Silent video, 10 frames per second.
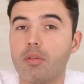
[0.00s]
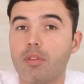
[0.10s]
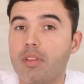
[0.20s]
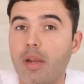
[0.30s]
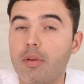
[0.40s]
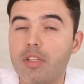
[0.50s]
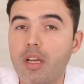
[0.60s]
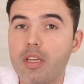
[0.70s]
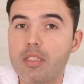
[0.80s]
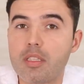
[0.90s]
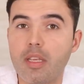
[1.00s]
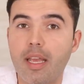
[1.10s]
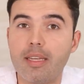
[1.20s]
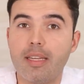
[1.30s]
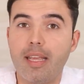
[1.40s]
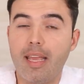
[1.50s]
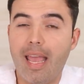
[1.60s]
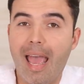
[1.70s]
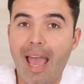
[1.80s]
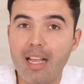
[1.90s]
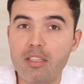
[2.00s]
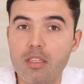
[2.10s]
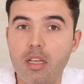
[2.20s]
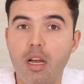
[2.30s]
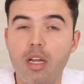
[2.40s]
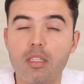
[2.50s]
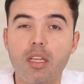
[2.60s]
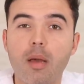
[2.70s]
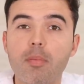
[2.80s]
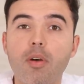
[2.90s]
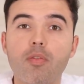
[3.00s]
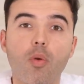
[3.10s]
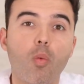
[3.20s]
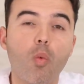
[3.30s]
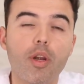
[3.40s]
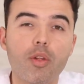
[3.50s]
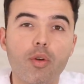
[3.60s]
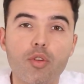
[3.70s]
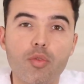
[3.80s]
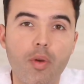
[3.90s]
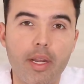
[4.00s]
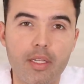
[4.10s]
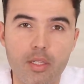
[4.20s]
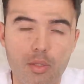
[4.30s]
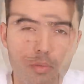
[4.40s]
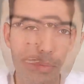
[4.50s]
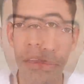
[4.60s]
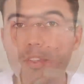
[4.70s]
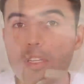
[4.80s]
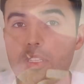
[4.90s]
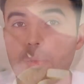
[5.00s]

know, the thyroid does and acts on top of what you're trying to do. If you need